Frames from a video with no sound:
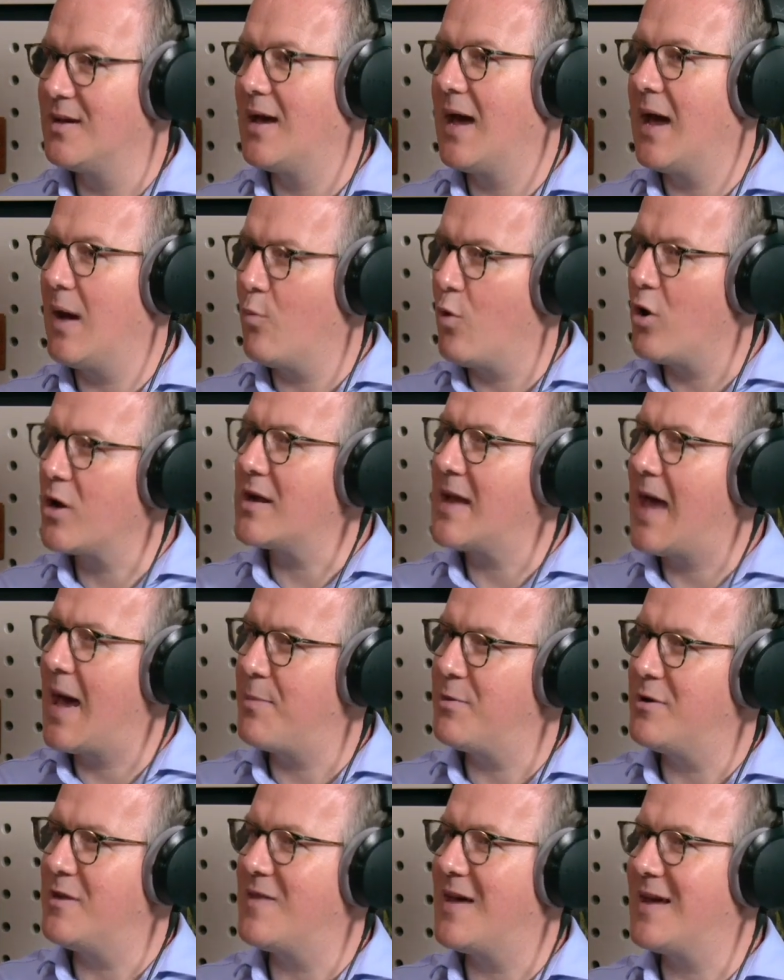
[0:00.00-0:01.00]
And what can
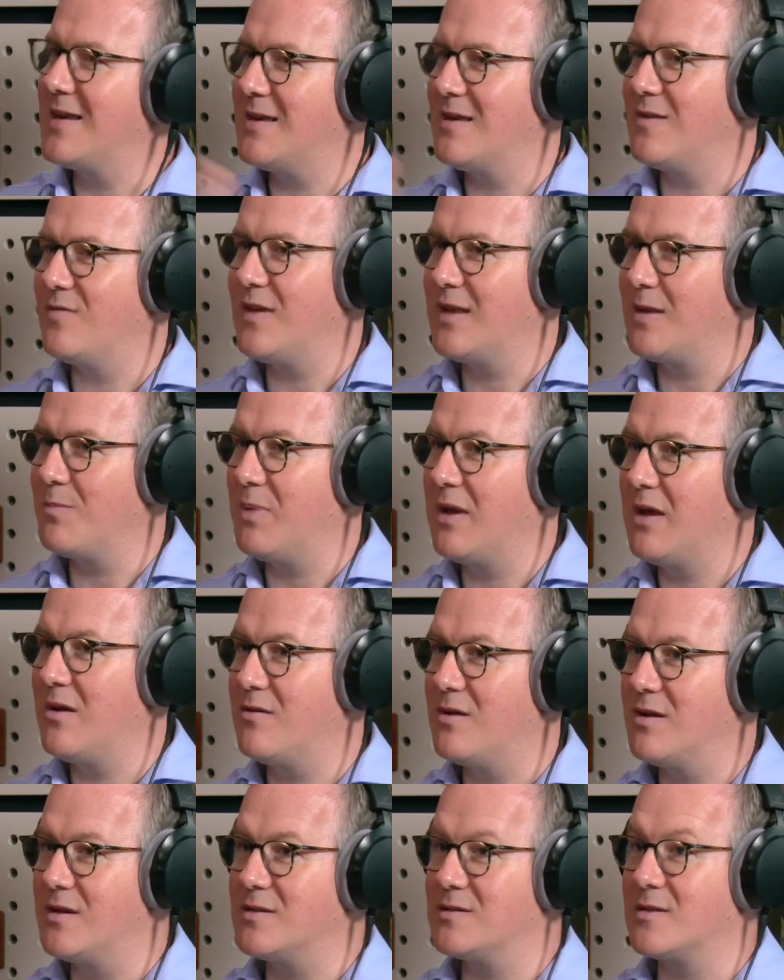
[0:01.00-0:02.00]
happen in that intervening
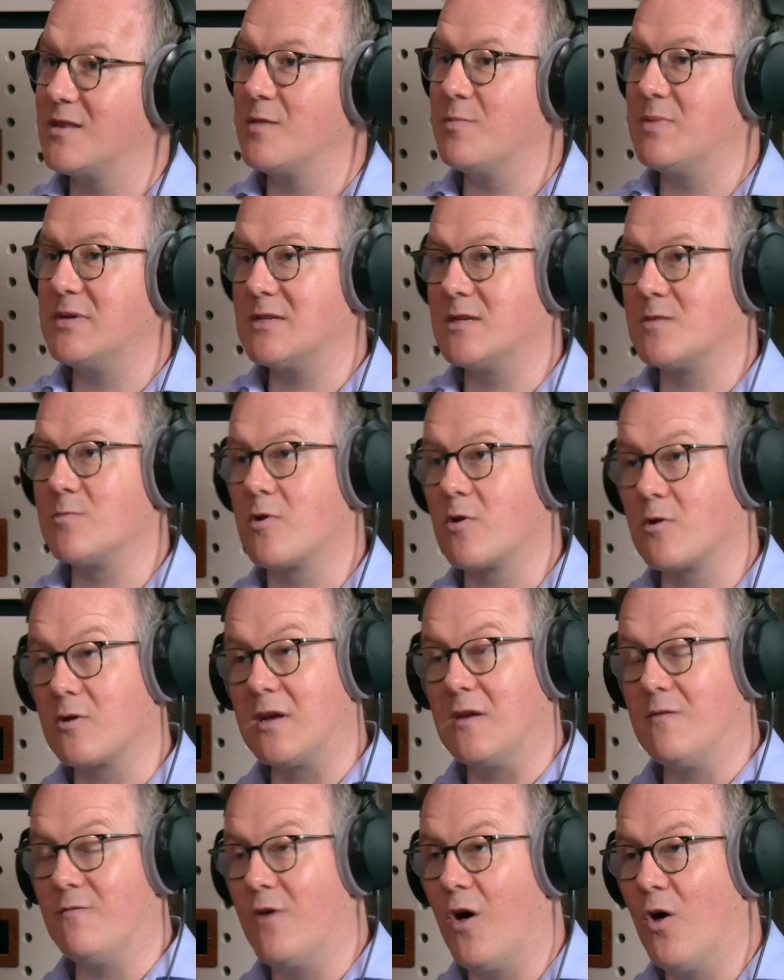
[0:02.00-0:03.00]
period is that the business model
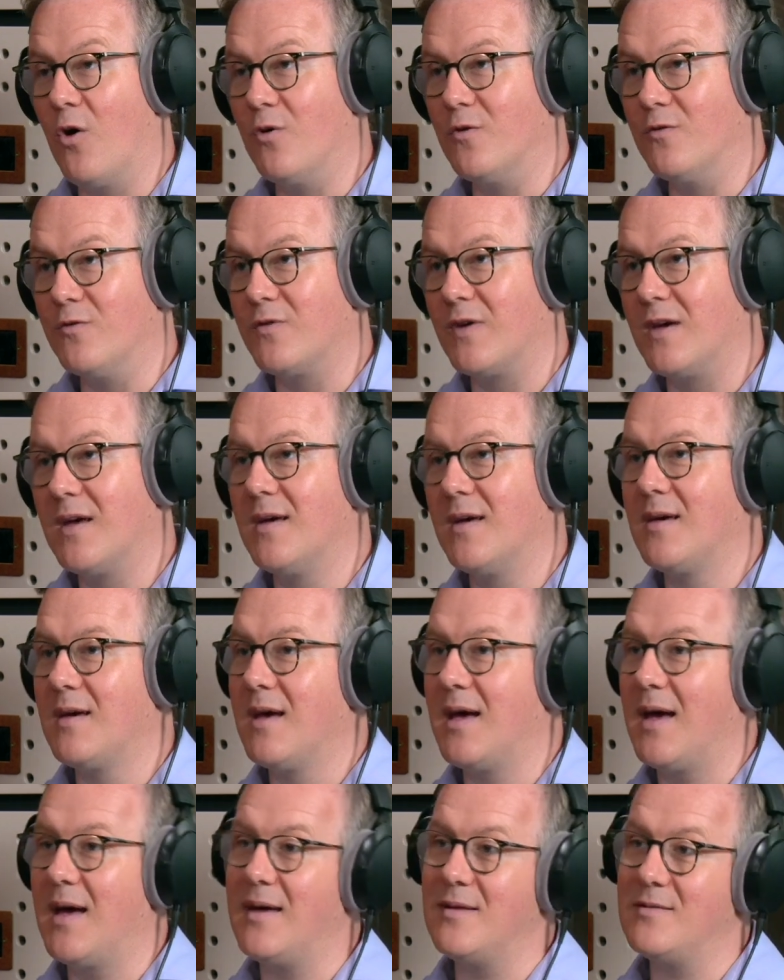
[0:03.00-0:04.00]
can evolve
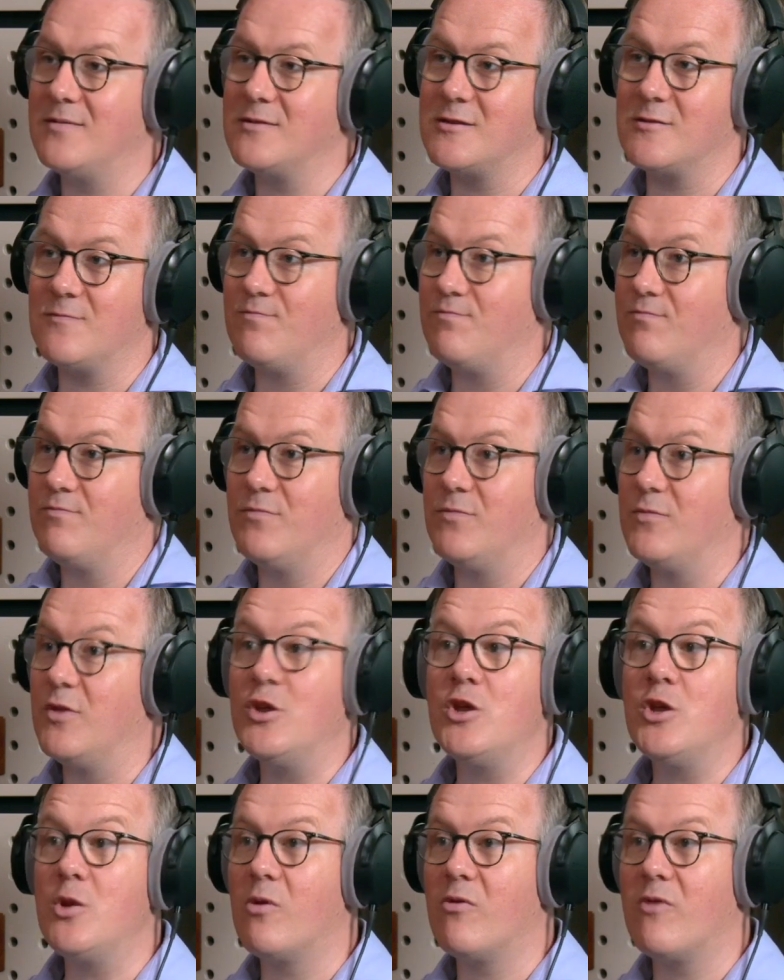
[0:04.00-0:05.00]
and the
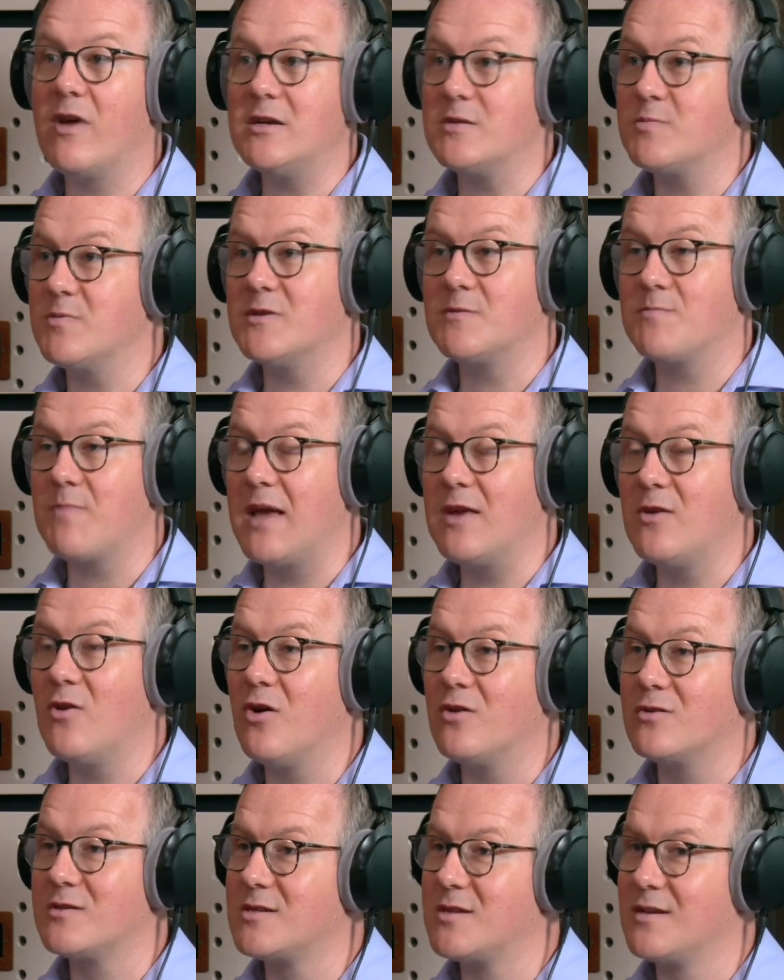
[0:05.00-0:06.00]
new arrangements may
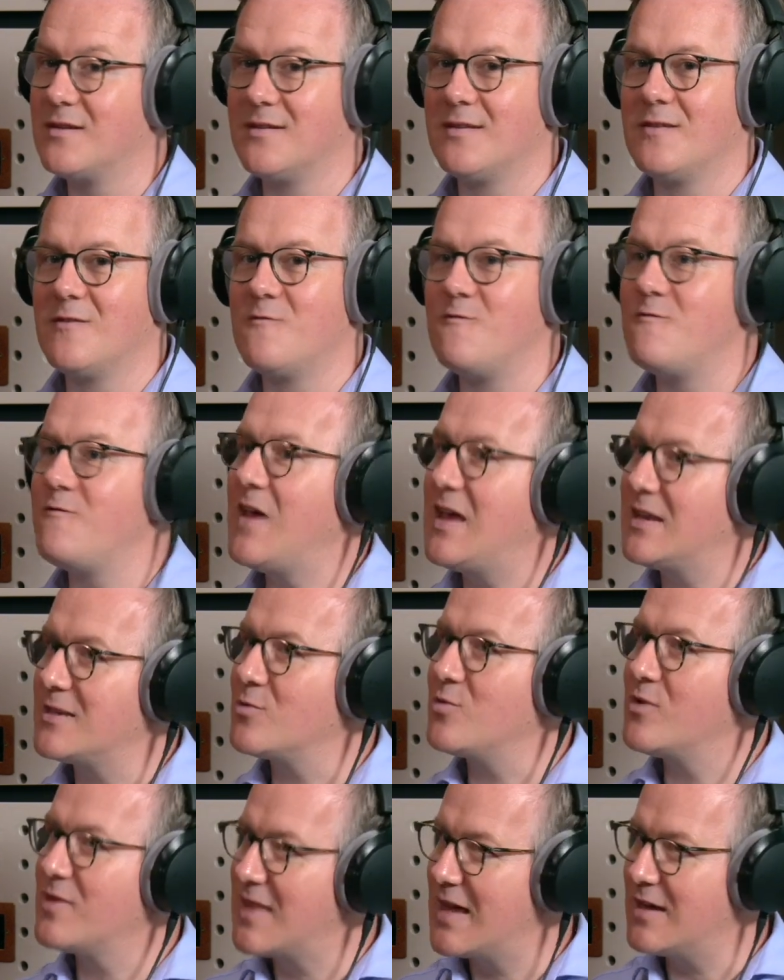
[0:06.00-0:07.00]
not
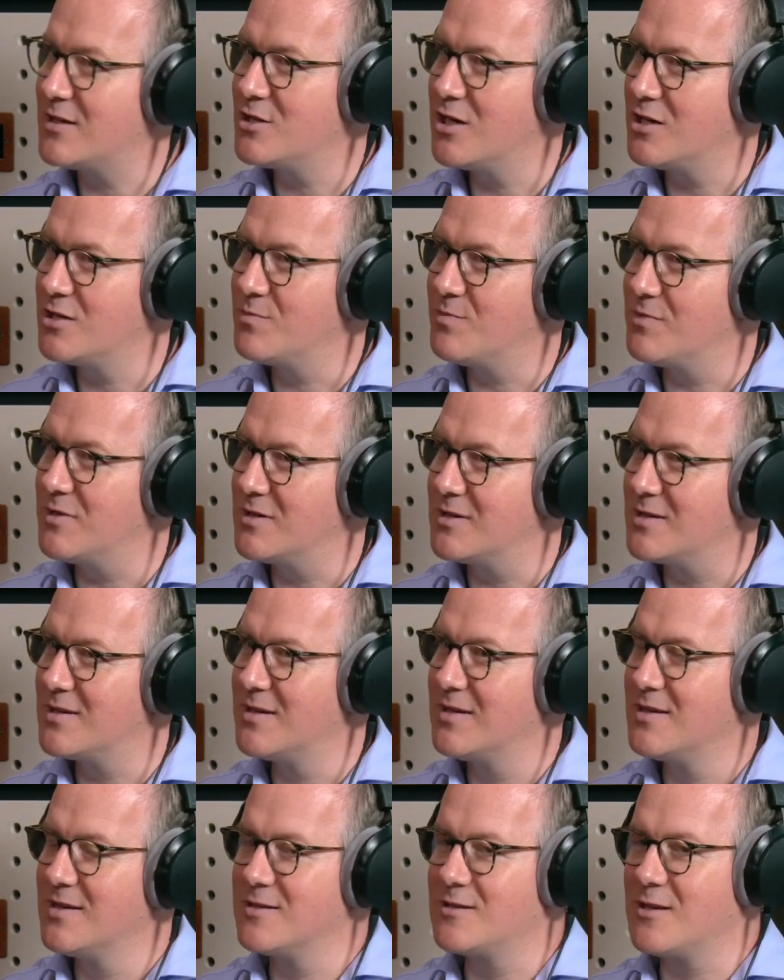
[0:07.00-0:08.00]
fit with that judgment.
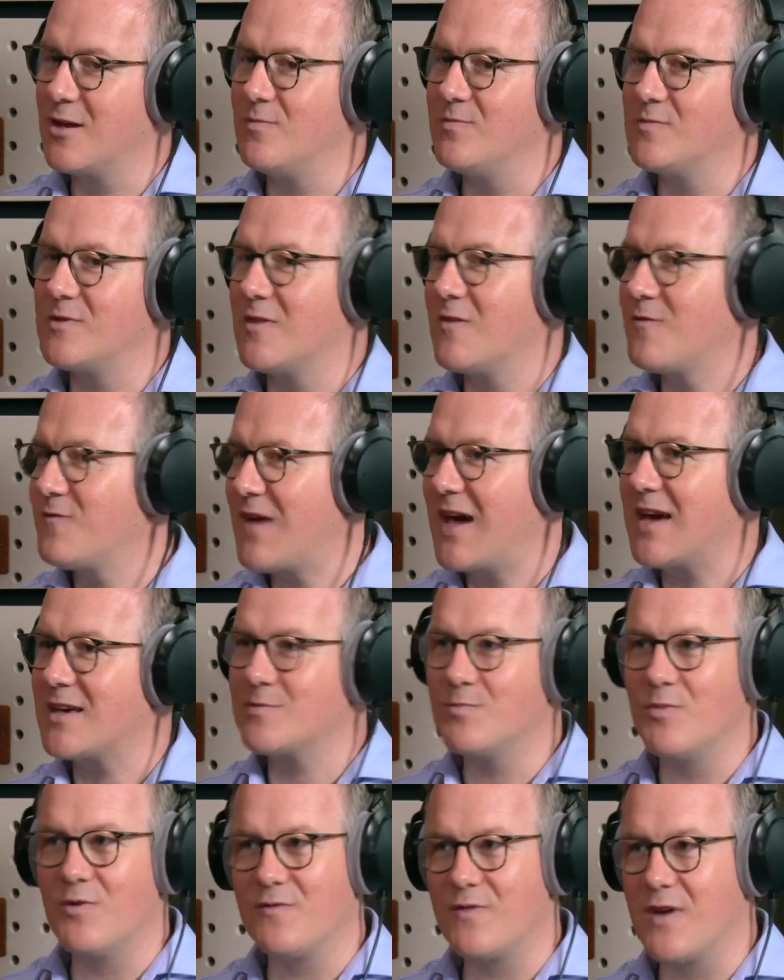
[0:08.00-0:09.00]
Yes. So the
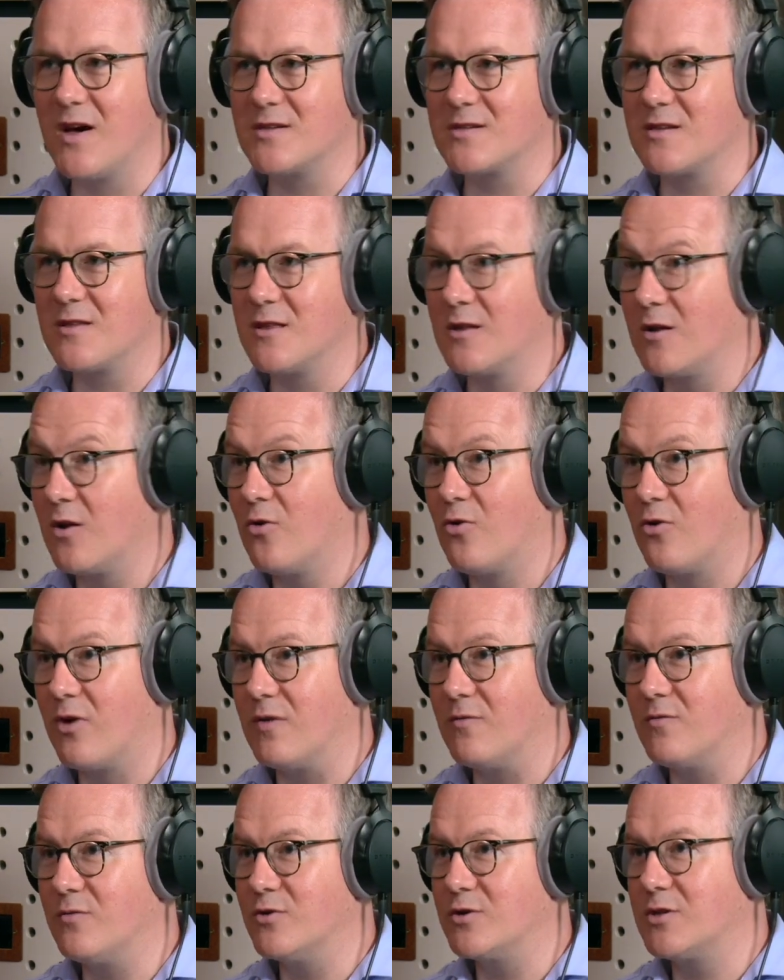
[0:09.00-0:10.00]
facts move faster than the law,
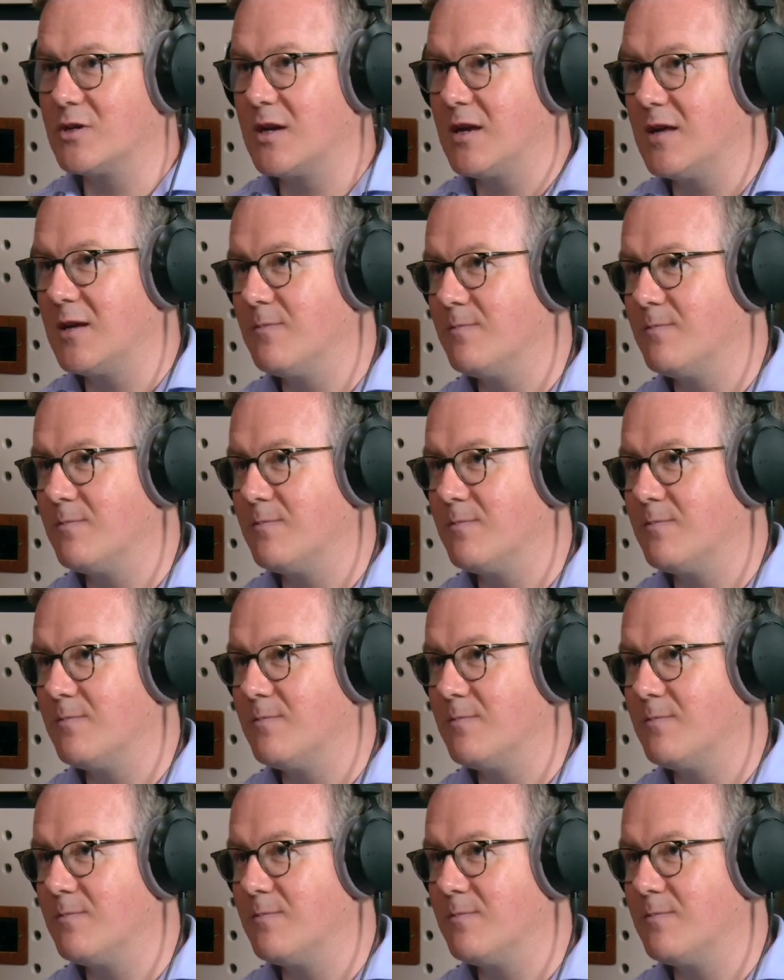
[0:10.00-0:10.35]
unfortunately.